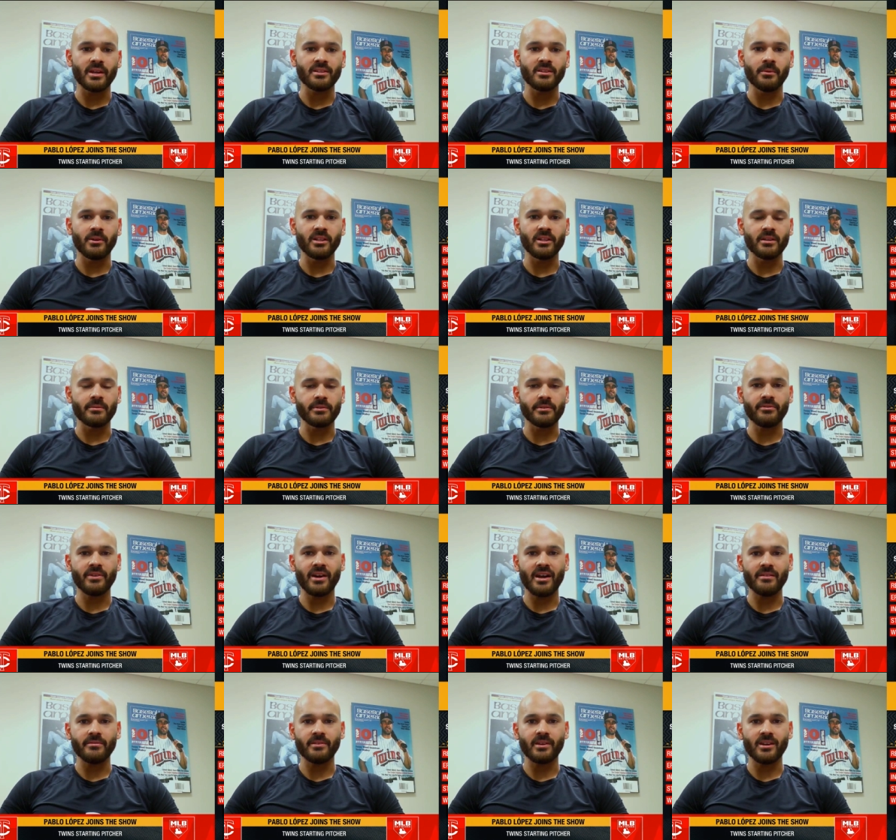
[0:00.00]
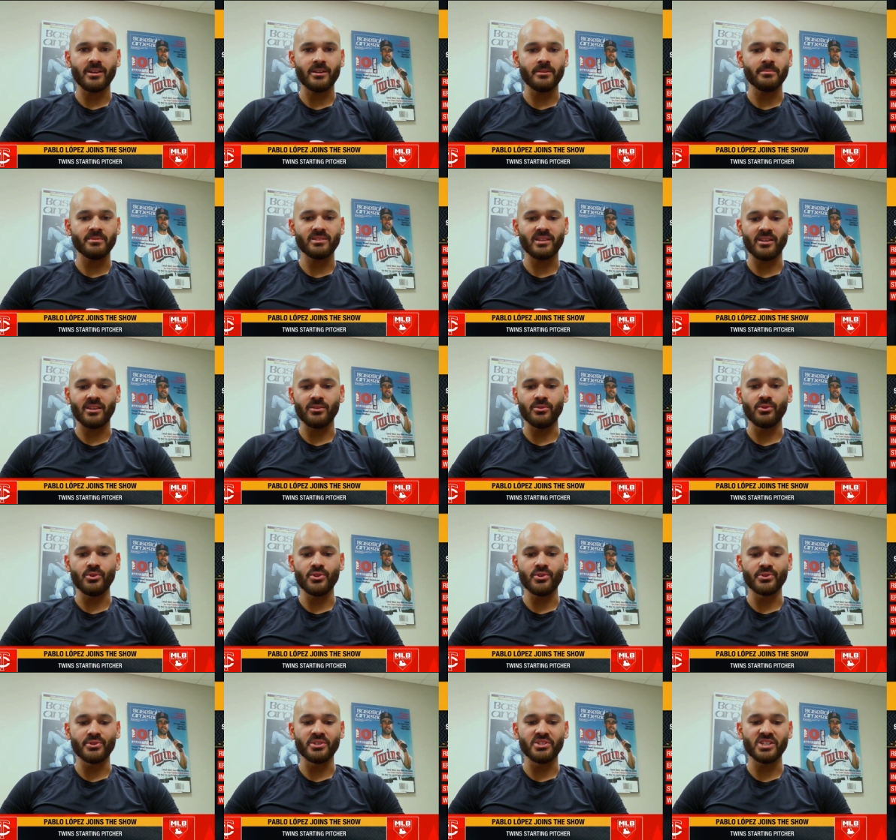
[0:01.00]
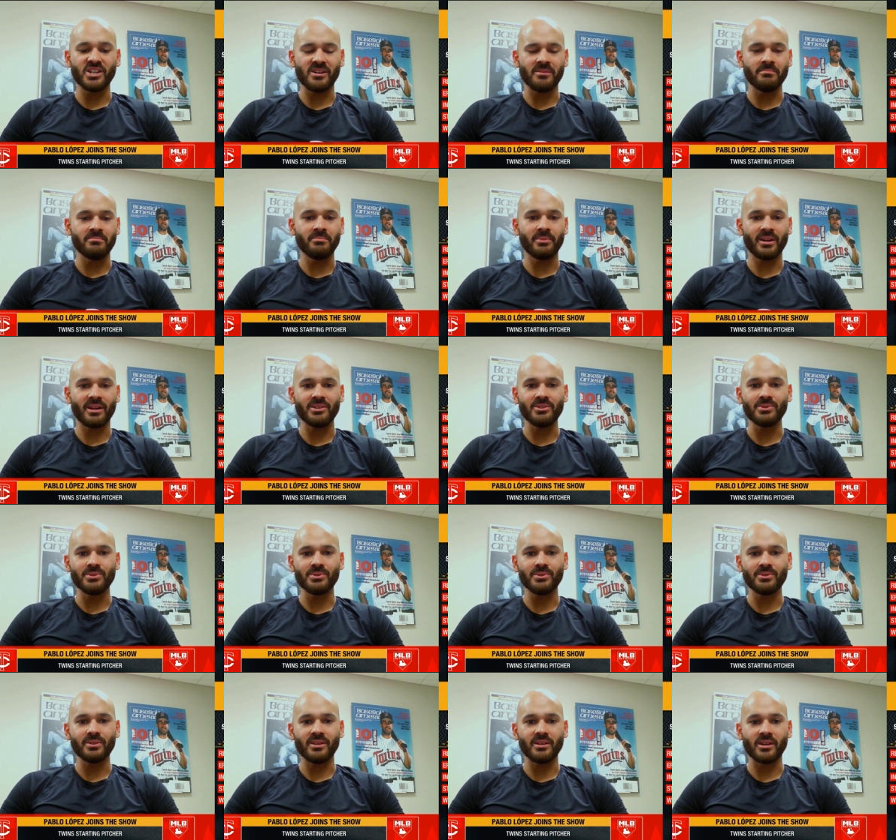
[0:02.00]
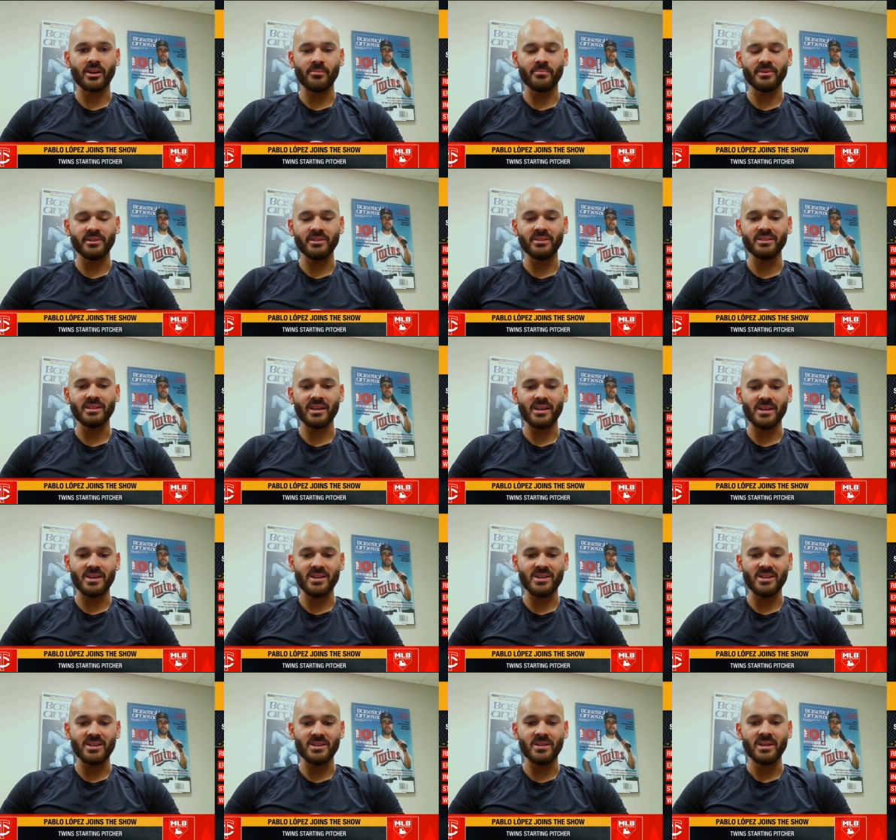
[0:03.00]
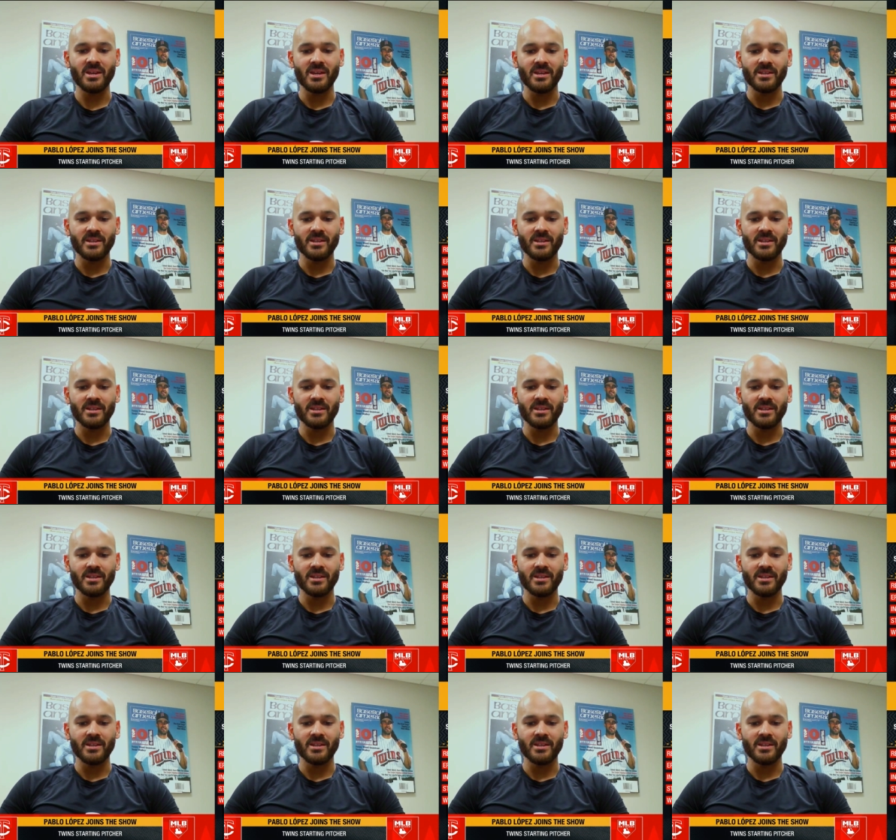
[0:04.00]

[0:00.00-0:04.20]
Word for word: get the ball every five games and do your job. But I do think opening day,